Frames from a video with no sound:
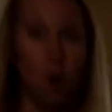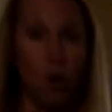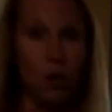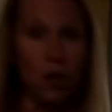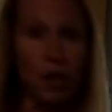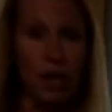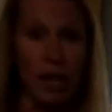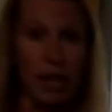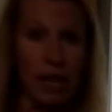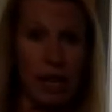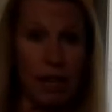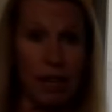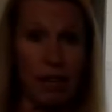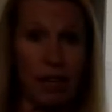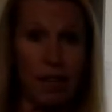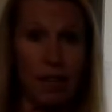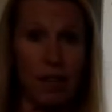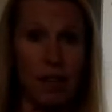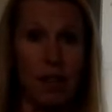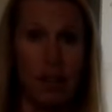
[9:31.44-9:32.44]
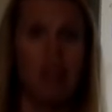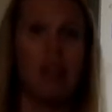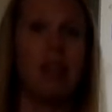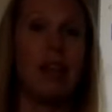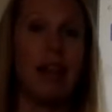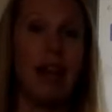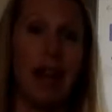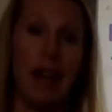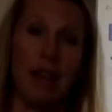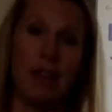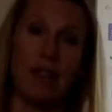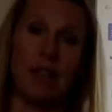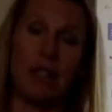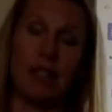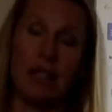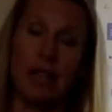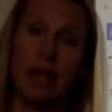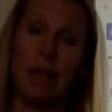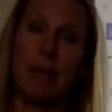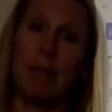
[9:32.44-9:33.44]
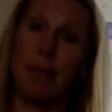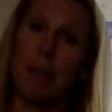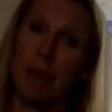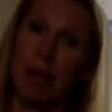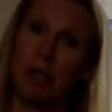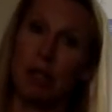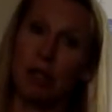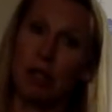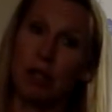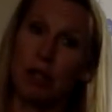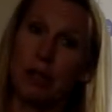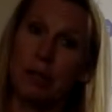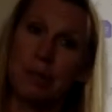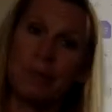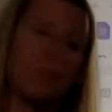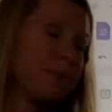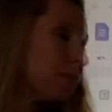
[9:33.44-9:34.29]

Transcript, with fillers: only if they have the same measure.